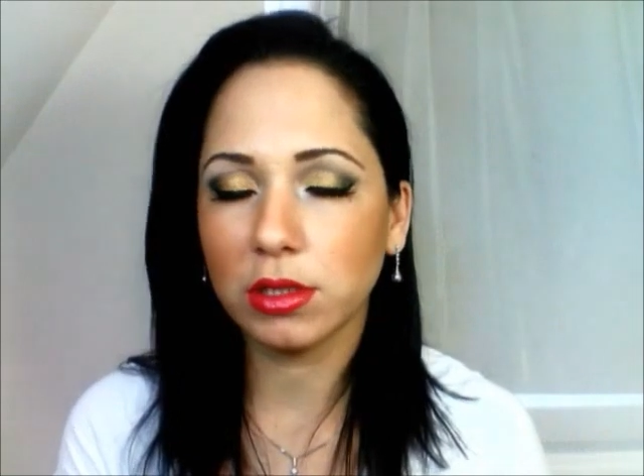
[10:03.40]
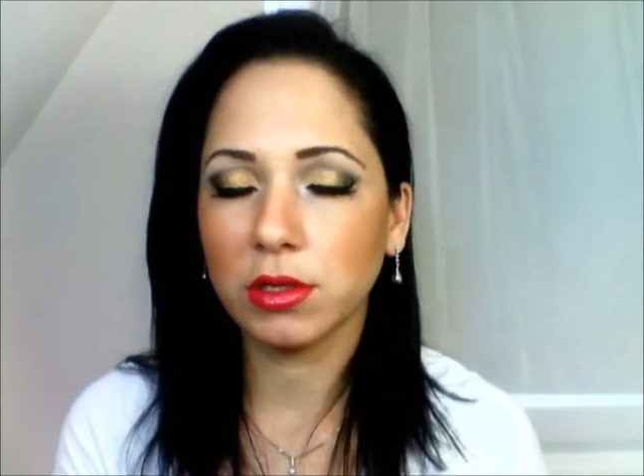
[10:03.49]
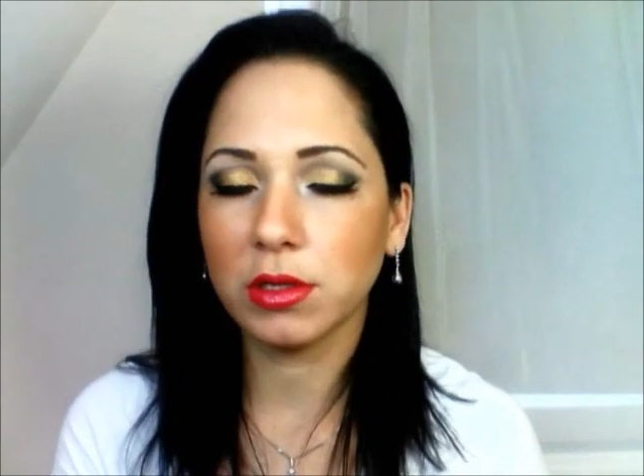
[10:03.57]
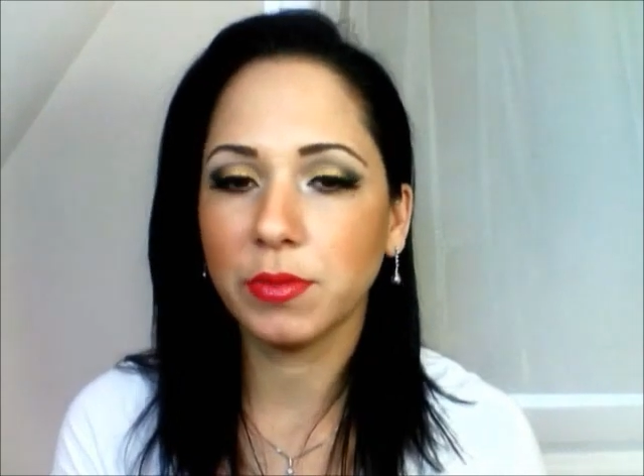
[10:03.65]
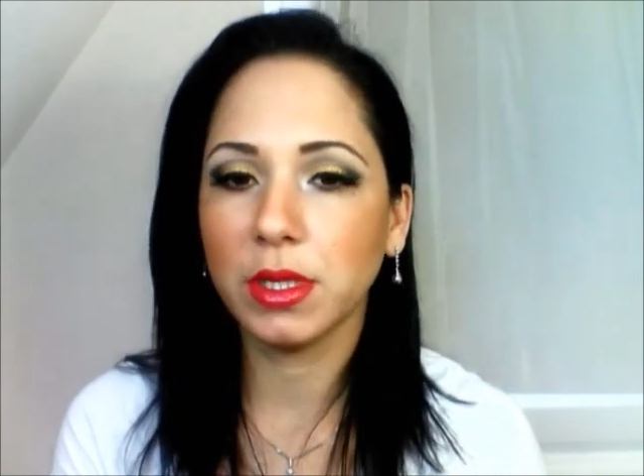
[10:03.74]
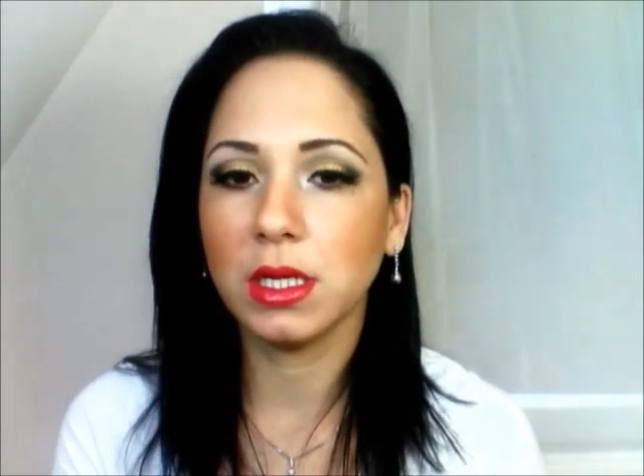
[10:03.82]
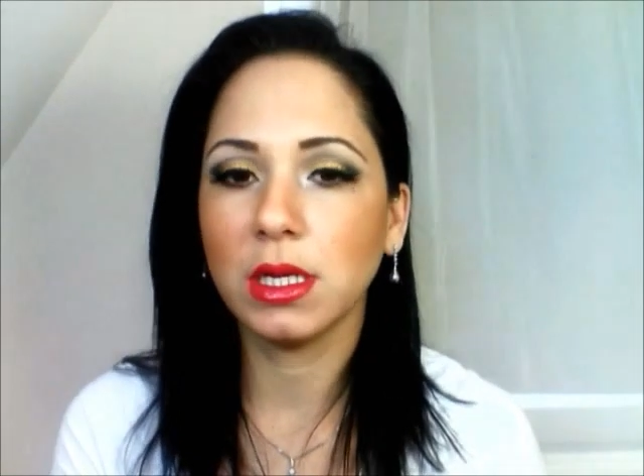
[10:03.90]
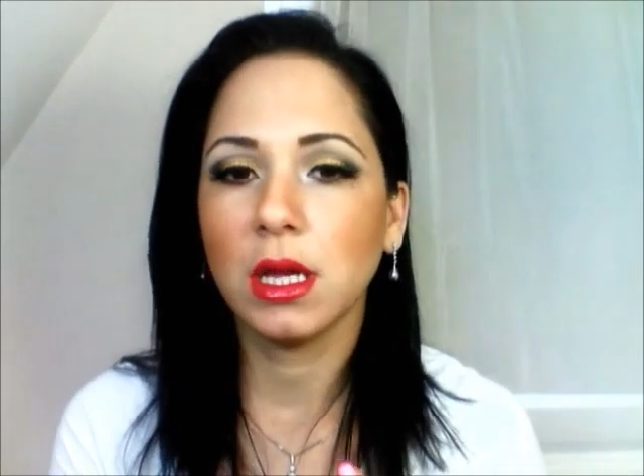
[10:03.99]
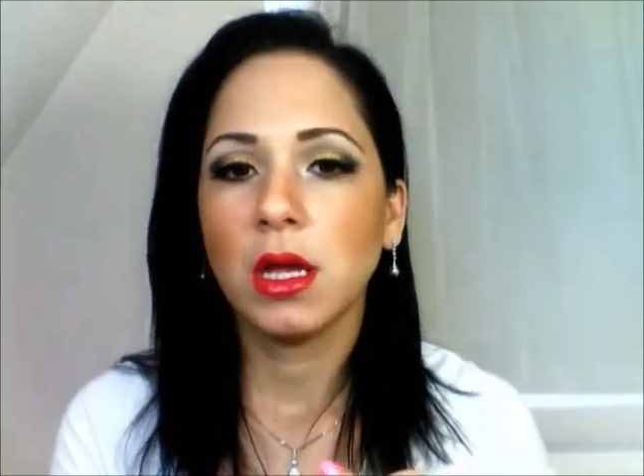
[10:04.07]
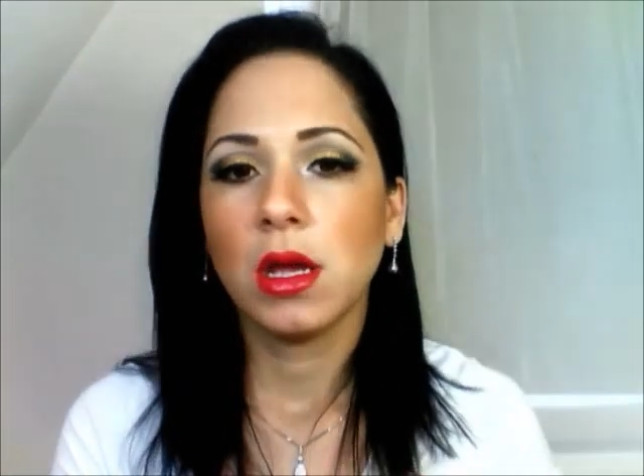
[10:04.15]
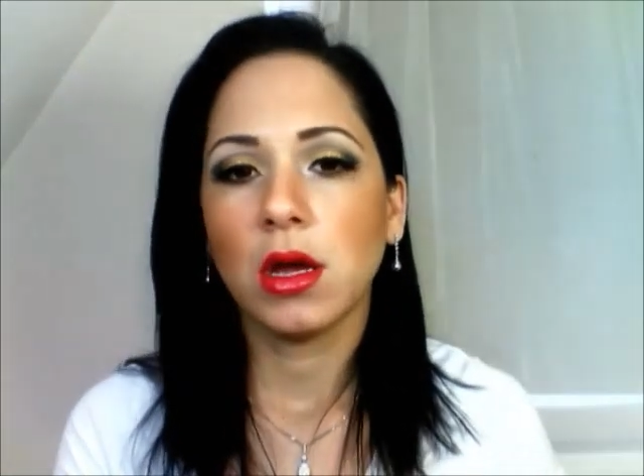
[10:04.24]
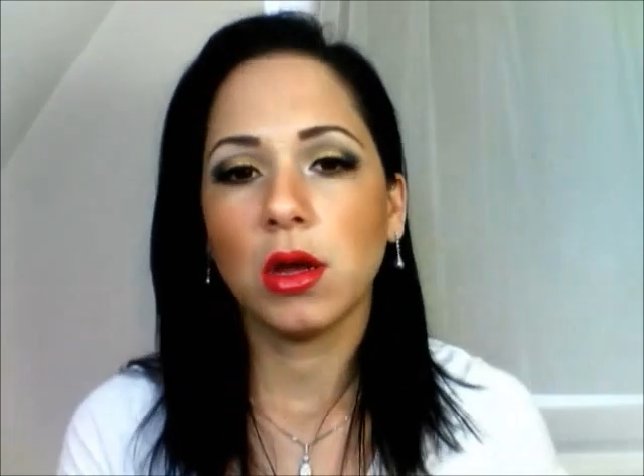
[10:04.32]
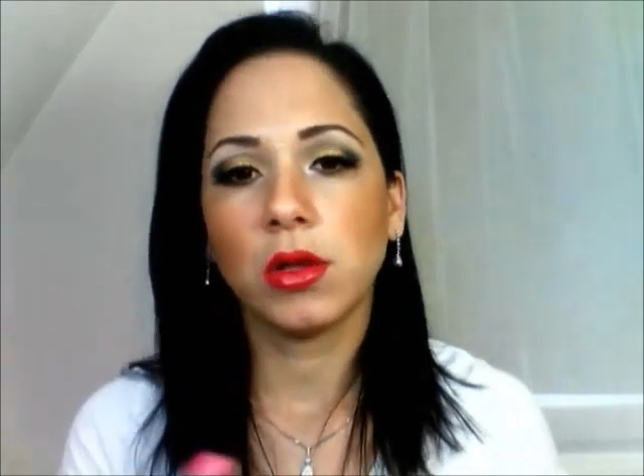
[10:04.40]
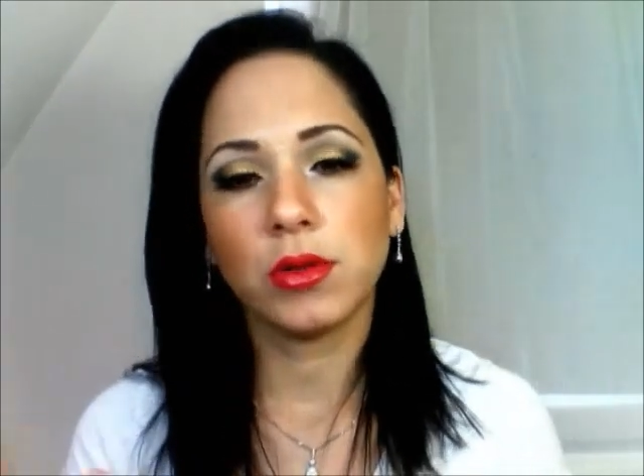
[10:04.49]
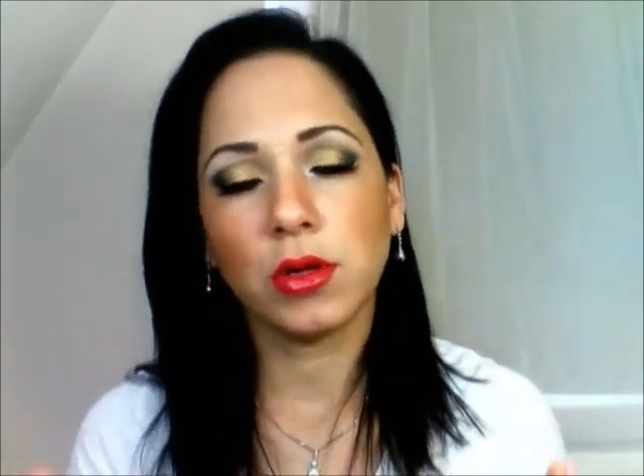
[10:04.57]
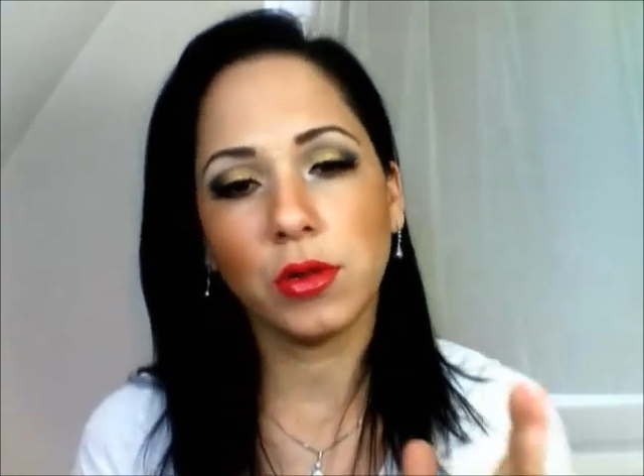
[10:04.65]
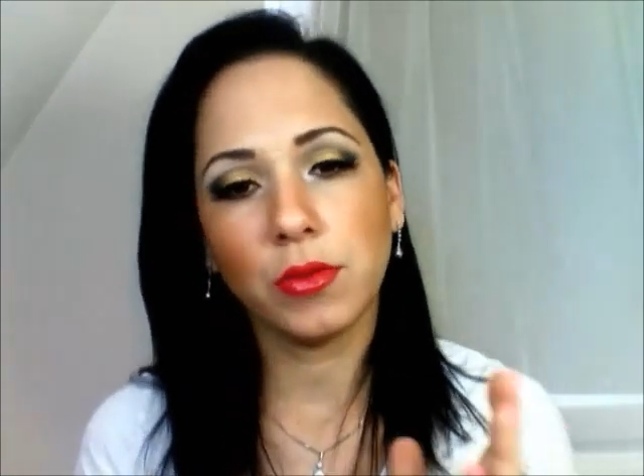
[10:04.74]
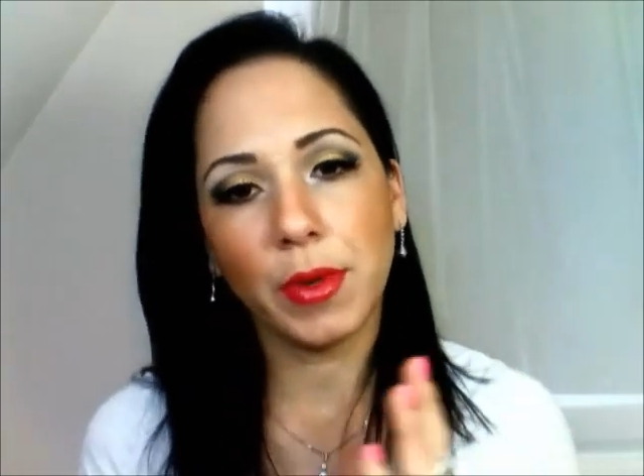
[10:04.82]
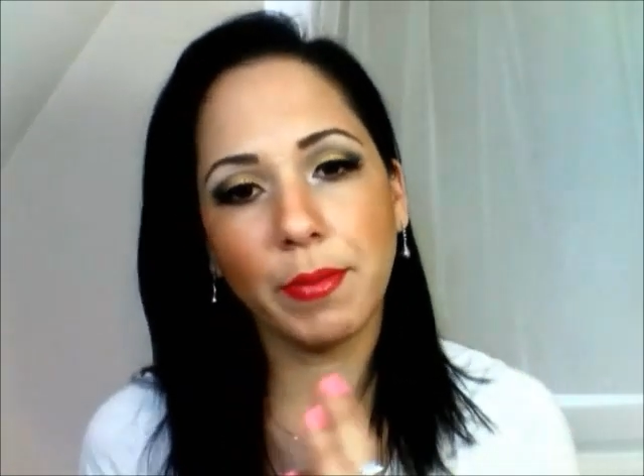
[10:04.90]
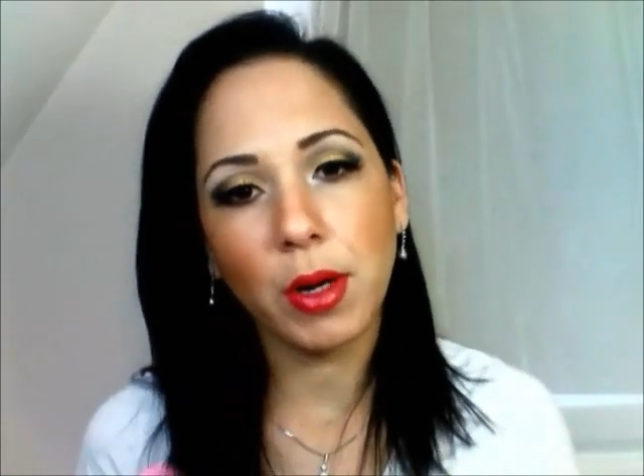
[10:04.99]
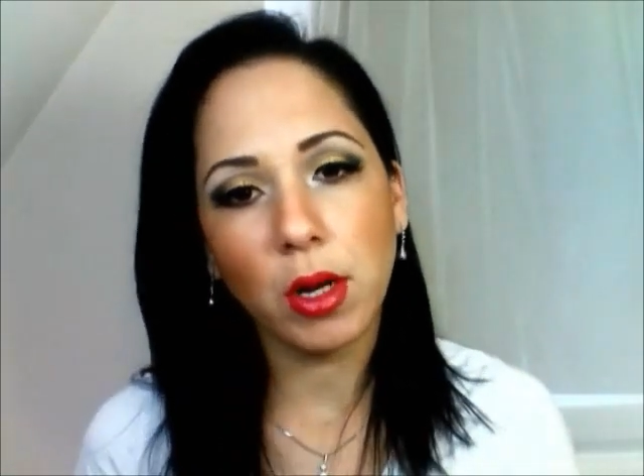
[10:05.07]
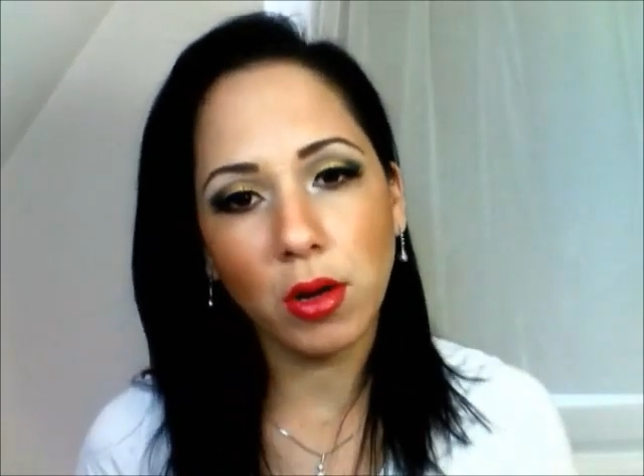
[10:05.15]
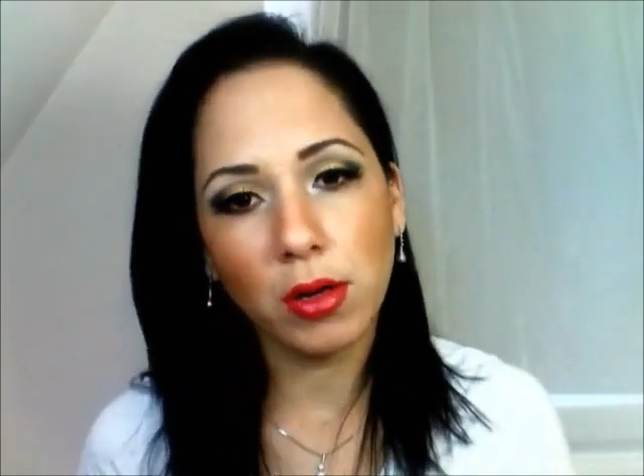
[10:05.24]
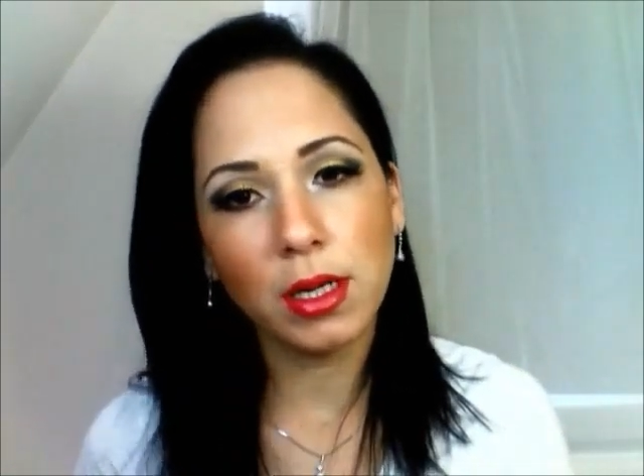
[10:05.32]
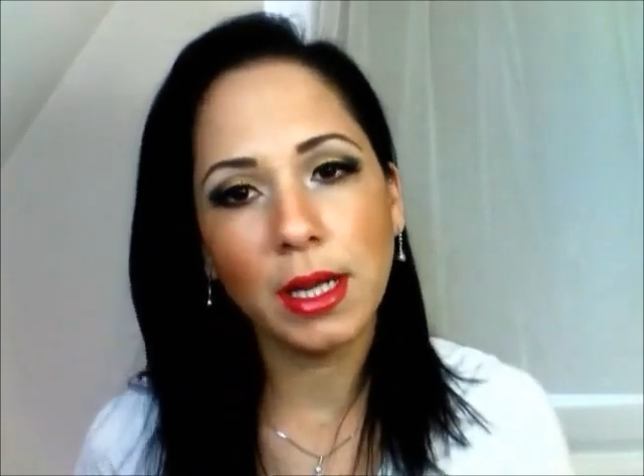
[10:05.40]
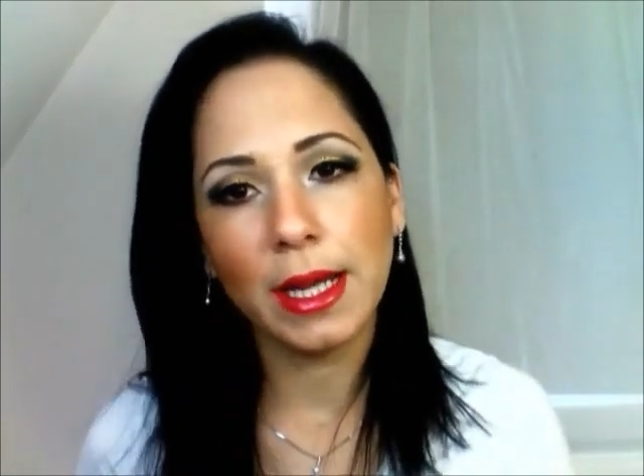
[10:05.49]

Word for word: is gonna be on my blog,